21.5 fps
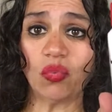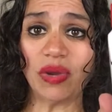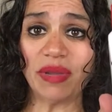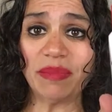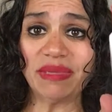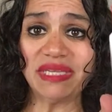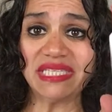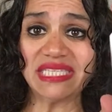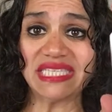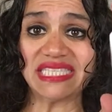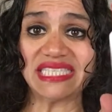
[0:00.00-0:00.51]

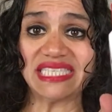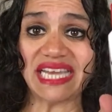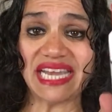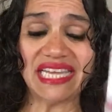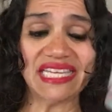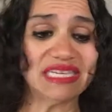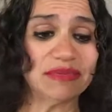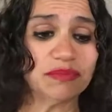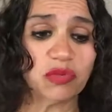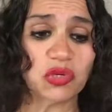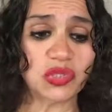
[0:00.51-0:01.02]
women's
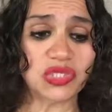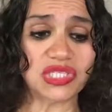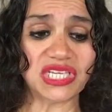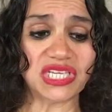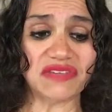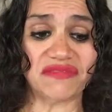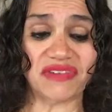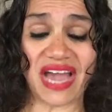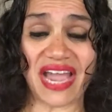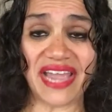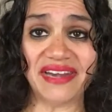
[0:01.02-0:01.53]
daily
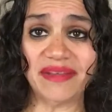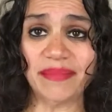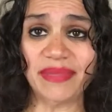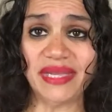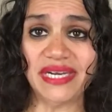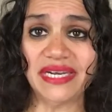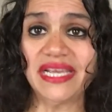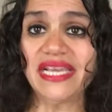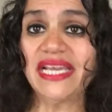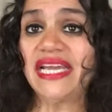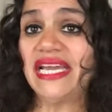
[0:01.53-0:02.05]

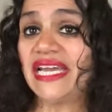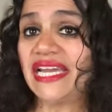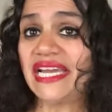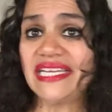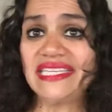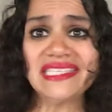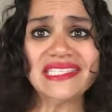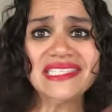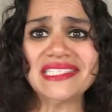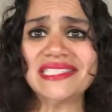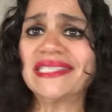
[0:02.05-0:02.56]
multivitamin, it
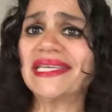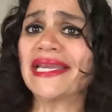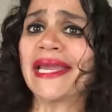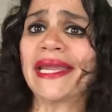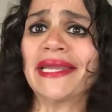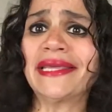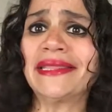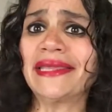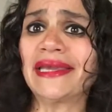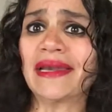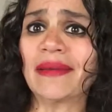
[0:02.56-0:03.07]
doesn't say
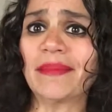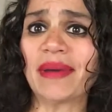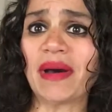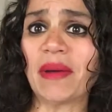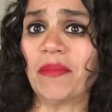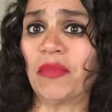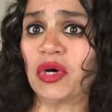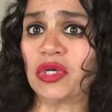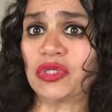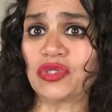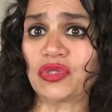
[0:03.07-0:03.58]
anything about
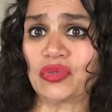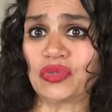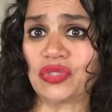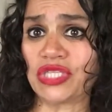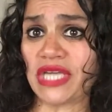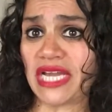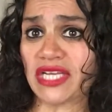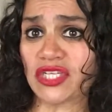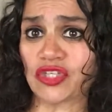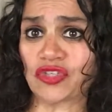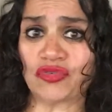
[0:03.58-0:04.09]

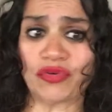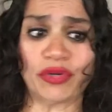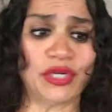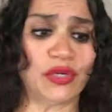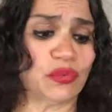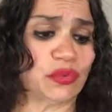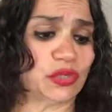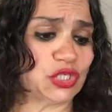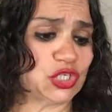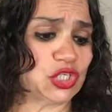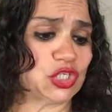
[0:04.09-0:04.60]

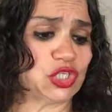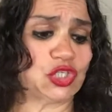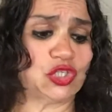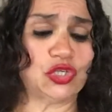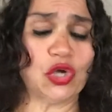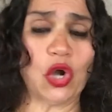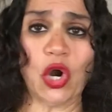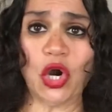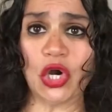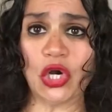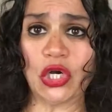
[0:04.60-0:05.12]
maltodextrin or
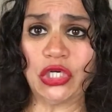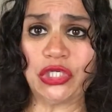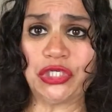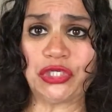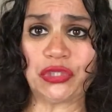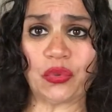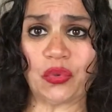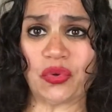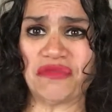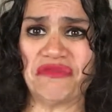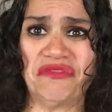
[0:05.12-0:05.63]

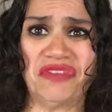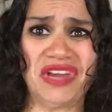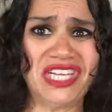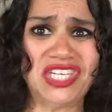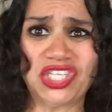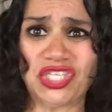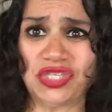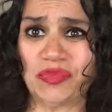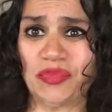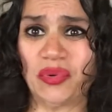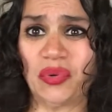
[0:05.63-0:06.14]
starch or
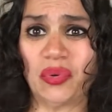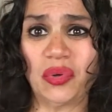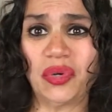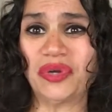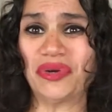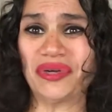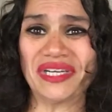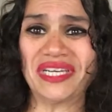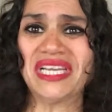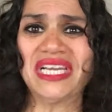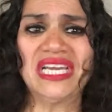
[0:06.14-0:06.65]
vegetable
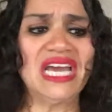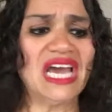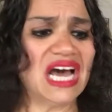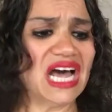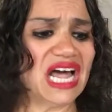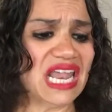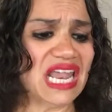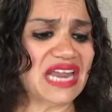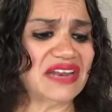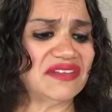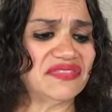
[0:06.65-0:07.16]
oil and
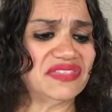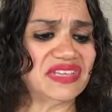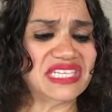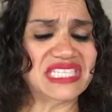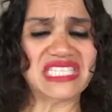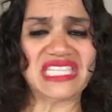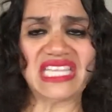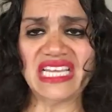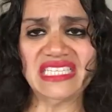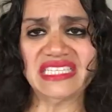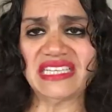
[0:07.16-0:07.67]
a lot of these
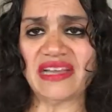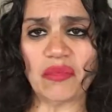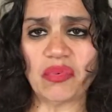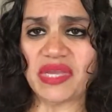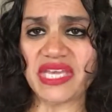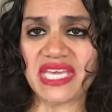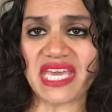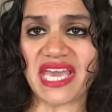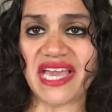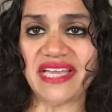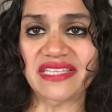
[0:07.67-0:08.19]
things that
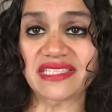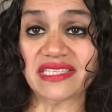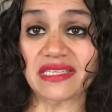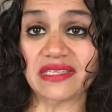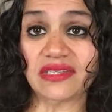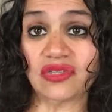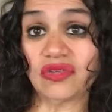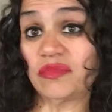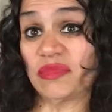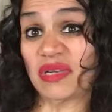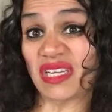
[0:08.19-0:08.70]
we can't
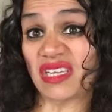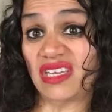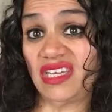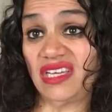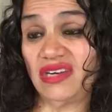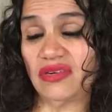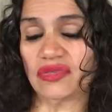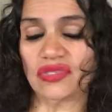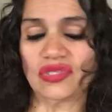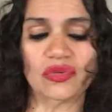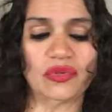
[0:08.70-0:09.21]
consume on
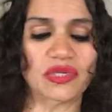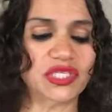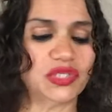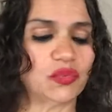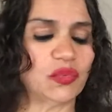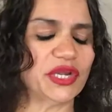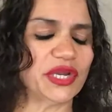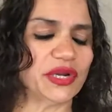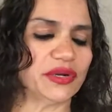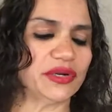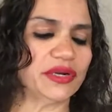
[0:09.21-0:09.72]
keto. So it's
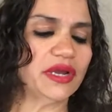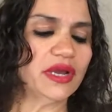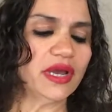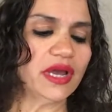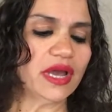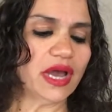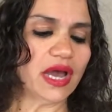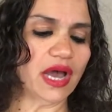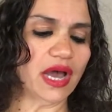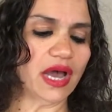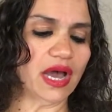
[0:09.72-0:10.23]
weird.
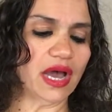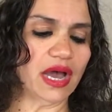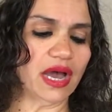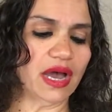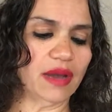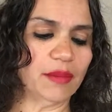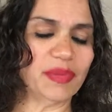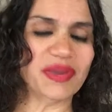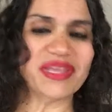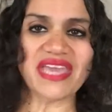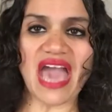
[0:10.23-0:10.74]

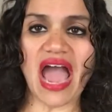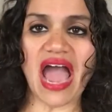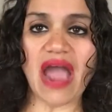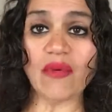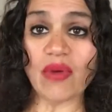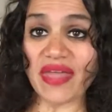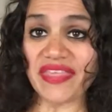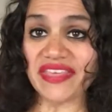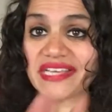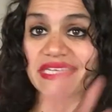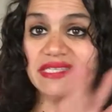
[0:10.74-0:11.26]
But yeah, I'd
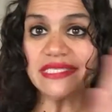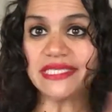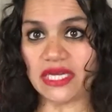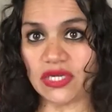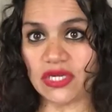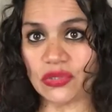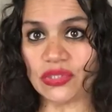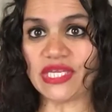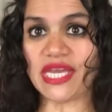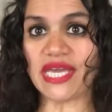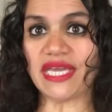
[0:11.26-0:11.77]
rather
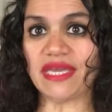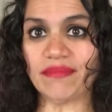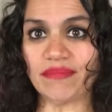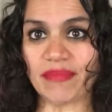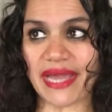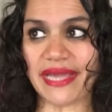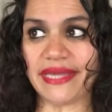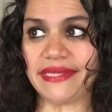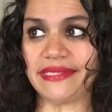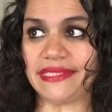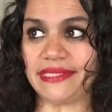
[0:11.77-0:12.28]
continue taking
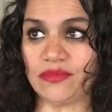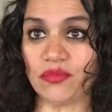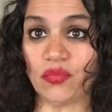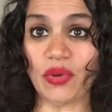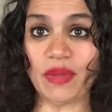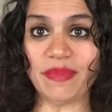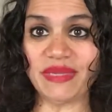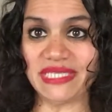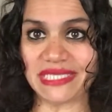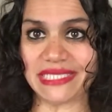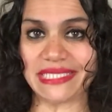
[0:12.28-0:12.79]
my
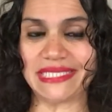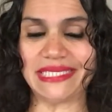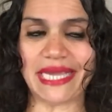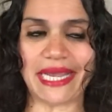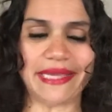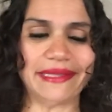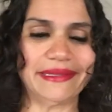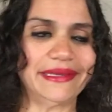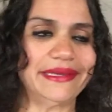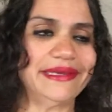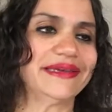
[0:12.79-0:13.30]
women's
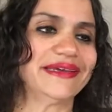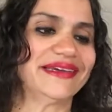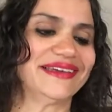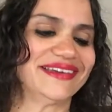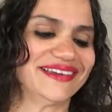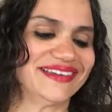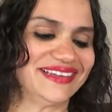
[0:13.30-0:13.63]
daily